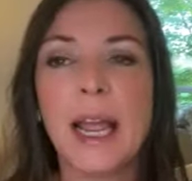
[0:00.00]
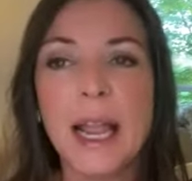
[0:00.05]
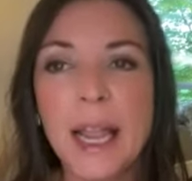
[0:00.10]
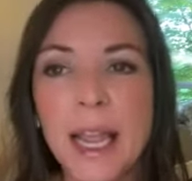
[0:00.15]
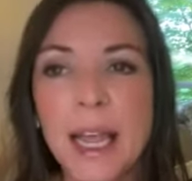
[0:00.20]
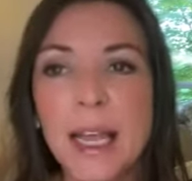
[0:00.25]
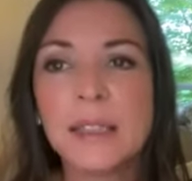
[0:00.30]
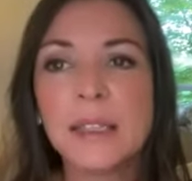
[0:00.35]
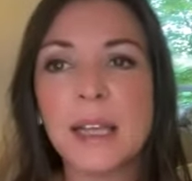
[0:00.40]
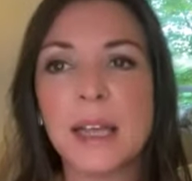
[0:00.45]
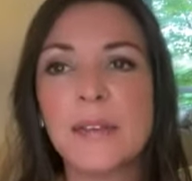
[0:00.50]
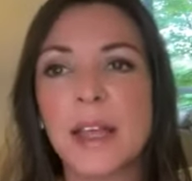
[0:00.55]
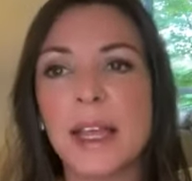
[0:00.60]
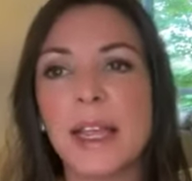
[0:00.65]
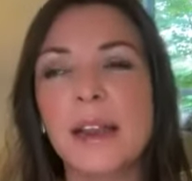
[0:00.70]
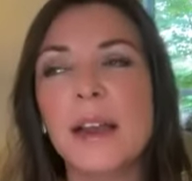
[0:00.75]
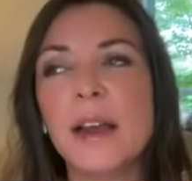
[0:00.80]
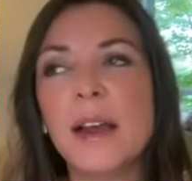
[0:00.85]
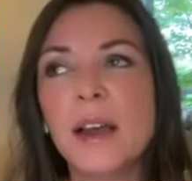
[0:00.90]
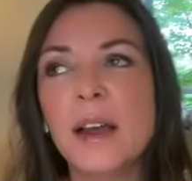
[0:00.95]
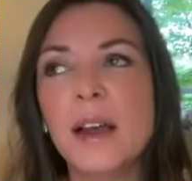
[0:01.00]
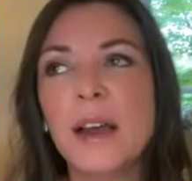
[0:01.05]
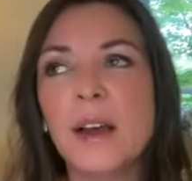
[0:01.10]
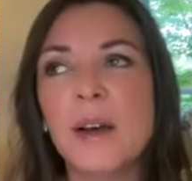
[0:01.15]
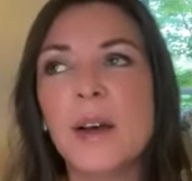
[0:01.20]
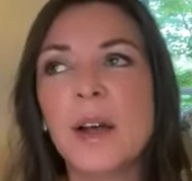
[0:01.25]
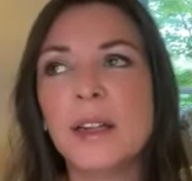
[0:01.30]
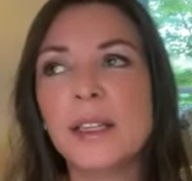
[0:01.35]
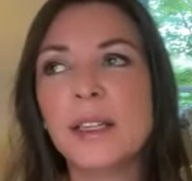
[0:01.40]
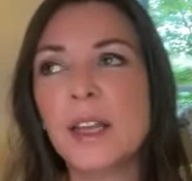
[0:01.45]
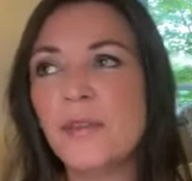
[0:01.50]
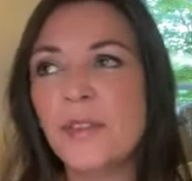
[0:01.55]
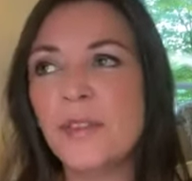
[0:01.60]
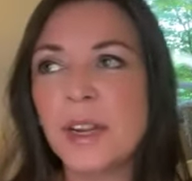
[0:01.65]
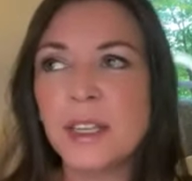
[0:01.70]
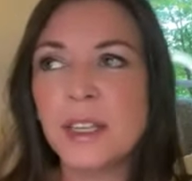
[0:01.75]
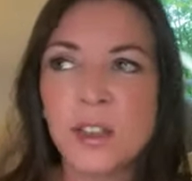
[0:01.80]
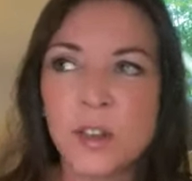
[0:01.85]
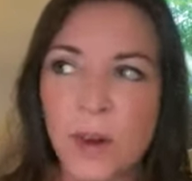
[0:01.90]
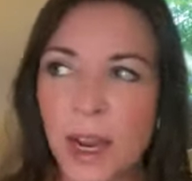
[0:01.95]
And
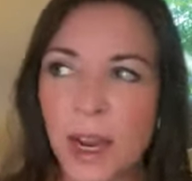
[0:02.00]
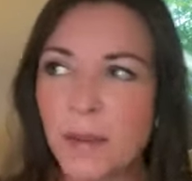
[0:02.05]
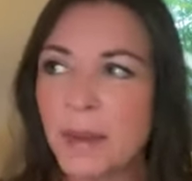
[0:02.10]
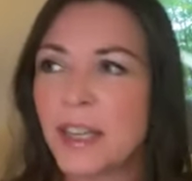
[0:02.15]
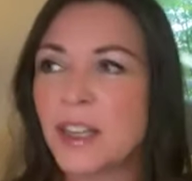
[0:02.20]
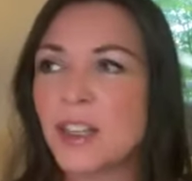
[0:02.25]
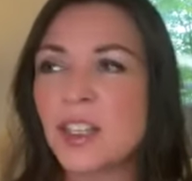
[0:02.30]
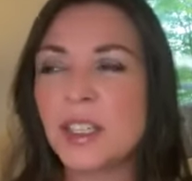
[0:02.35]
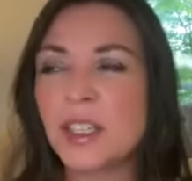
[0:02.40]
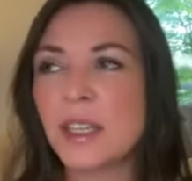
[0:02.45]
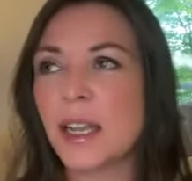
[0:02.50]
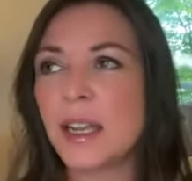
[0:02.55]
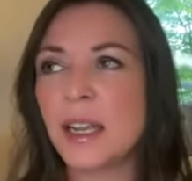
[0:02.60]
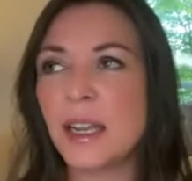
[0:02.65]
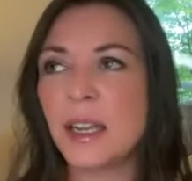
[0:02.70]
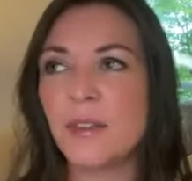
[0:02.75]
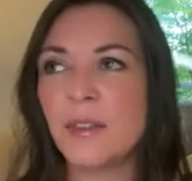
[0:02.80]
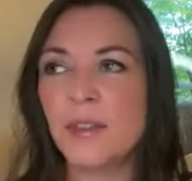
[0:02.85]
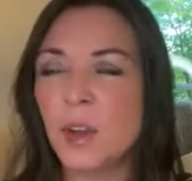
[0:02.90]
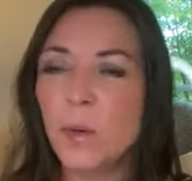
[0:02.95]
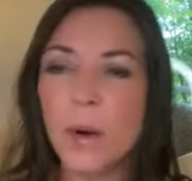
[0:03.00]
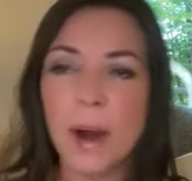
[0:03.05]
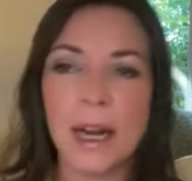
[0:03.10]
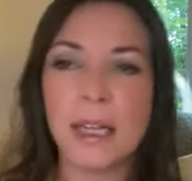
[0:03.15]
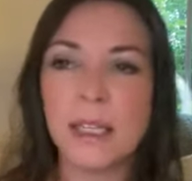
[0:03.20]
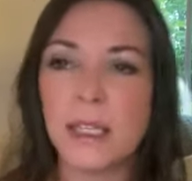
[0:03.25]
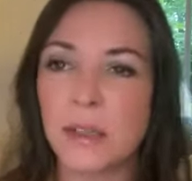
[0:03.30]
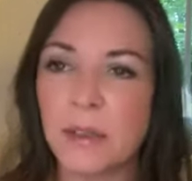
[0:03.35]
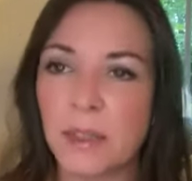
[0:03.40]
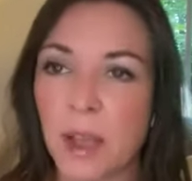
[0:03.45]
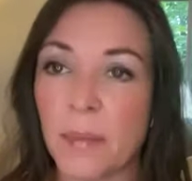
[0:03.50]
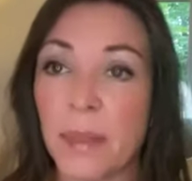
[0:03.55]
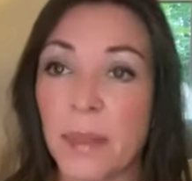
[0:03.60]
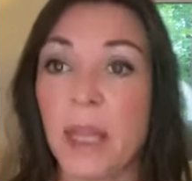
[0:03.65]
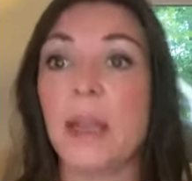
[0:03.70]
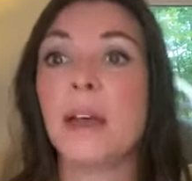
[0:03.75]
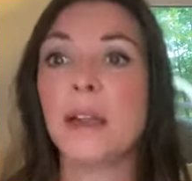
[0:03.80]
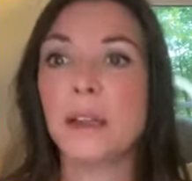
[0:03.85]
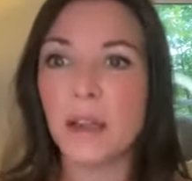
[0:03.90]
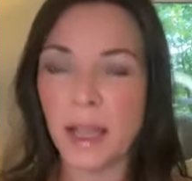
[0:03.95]
Tiffany's great, because she's like, if you want to do
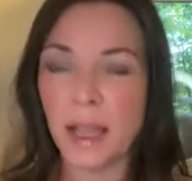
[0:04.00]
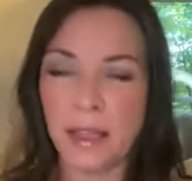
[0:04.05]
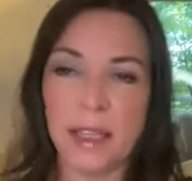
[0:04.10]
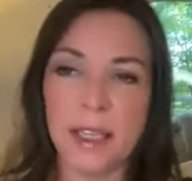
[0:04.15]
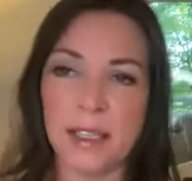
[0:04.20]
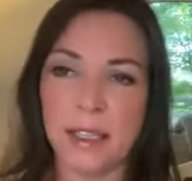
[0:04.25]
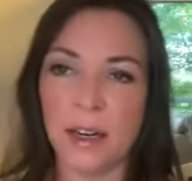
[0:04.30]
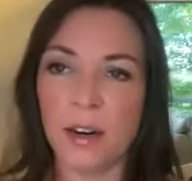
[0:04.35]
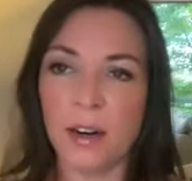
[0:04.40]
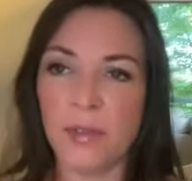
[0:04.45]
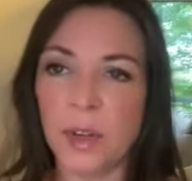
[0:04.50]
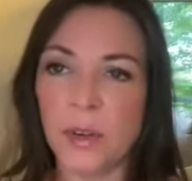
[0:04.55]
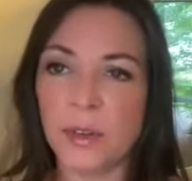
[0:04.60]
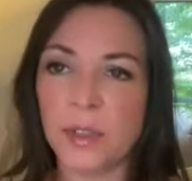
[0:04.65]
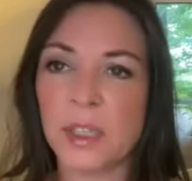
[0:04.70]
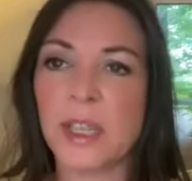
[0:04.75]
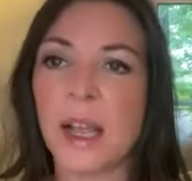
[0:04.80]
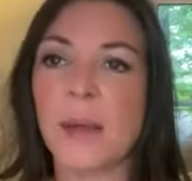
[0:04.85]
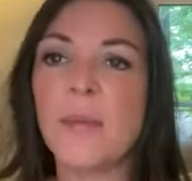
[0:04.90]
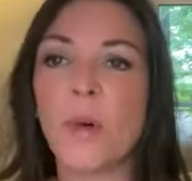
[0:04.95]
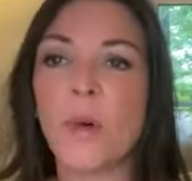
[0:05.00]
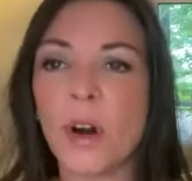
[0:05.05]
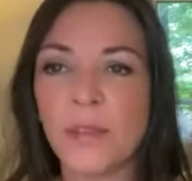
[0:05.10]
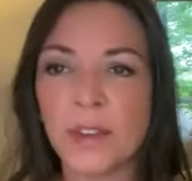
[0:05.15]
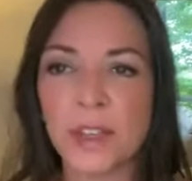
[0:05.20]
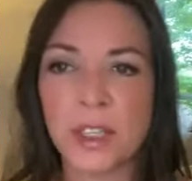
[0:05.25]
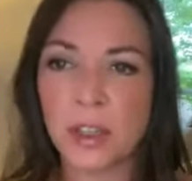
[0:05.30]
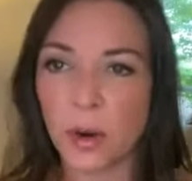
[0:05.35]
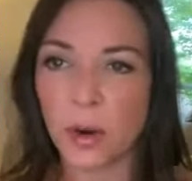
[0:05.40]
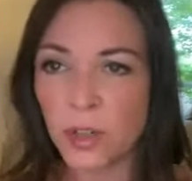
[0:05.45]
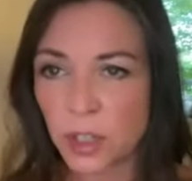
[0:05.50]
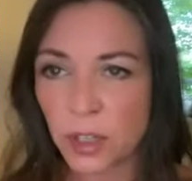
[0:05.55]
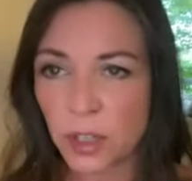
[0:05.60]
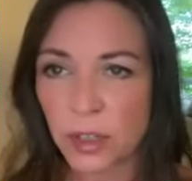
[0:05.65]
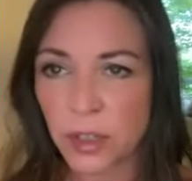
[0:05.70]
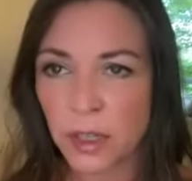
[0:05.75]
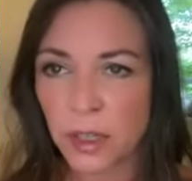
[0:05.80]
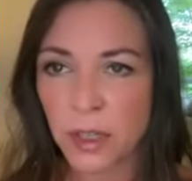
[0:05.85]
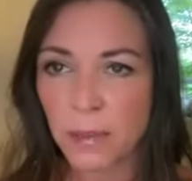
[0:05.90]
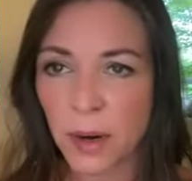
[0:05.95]
something like these interviews, because I'm more of a
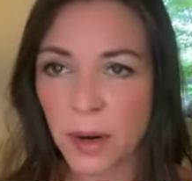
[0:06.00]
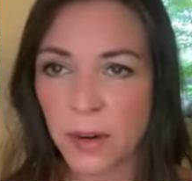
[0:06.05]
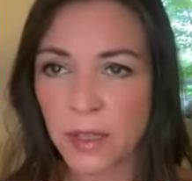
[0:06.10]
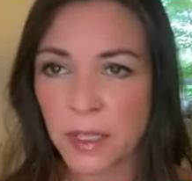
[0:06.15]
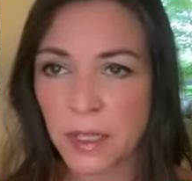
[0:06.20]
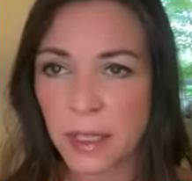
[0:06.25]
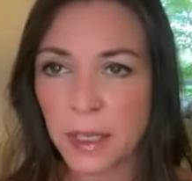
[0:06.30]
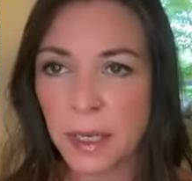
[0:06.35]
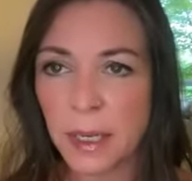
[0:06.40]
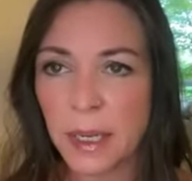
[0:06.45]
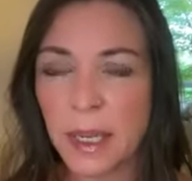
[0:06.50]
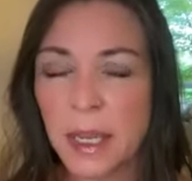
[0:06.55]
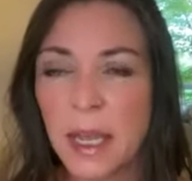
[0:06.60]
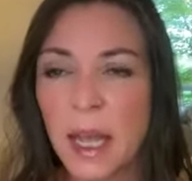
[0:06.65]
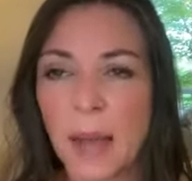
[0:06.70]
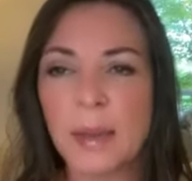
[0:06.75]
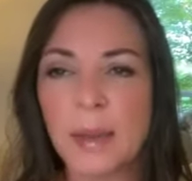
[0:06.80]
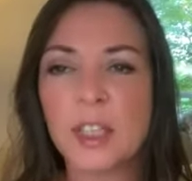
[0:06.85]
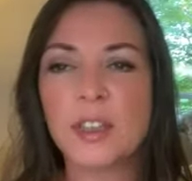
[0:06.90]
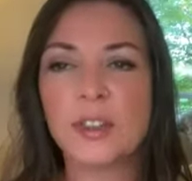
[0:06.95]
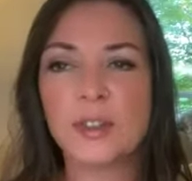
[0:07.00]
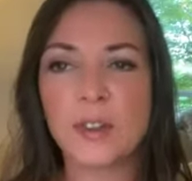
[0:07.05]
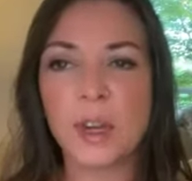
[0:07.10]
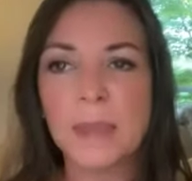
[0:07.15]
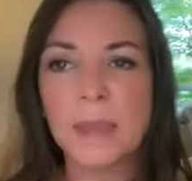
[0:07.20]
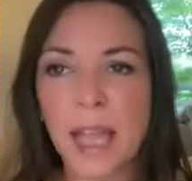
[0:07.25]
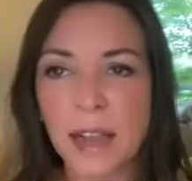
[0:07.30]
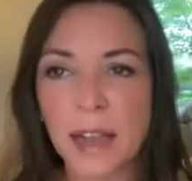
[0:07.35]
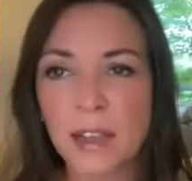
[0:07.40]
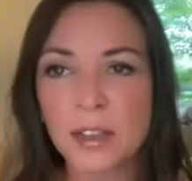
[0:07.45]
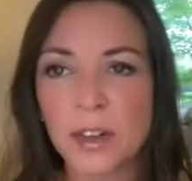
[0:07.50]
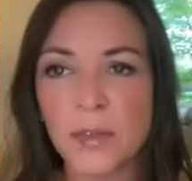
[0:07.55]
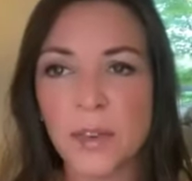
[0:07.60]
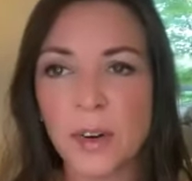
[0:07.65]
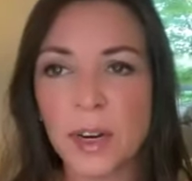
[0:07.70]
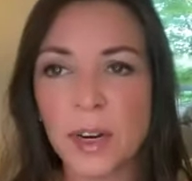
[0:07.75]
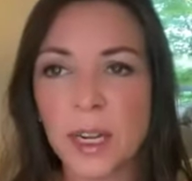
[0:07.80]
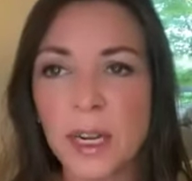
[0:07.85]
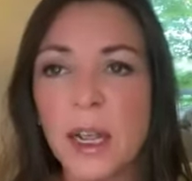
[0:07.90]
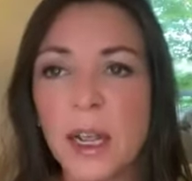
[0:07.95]
social person, I'm extremely
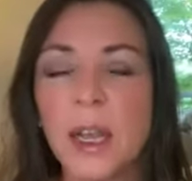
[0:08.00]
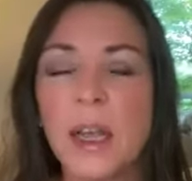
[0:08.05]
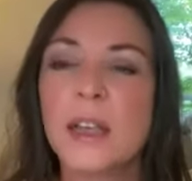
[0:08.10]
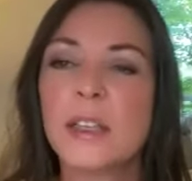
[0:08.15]
extroverted.